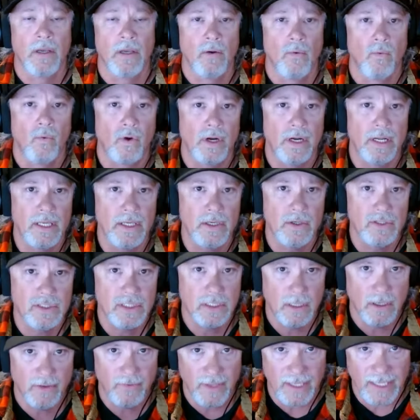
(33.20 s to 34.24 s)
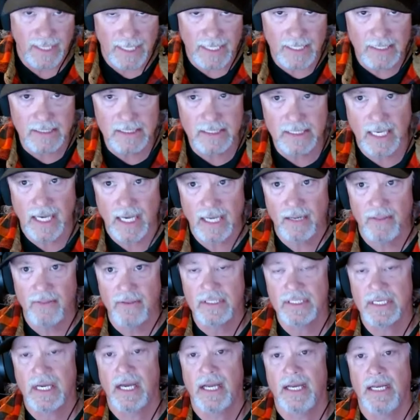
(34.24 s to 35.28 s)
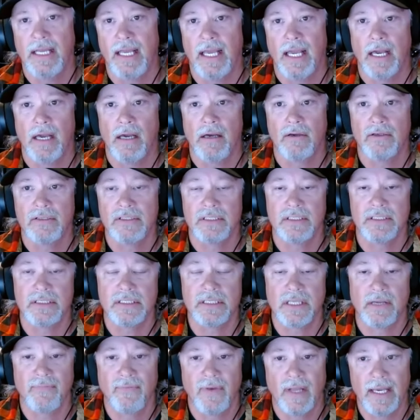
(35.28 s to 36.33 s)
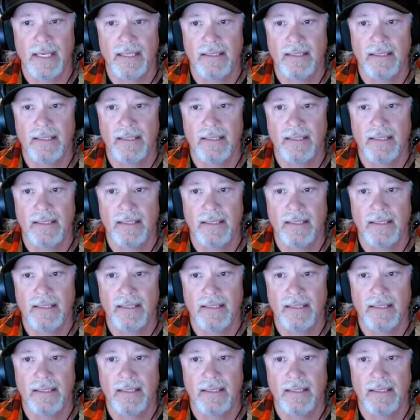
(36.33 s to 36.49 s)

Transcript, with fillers: we're going to use it on the inside of the tiny house and stuff like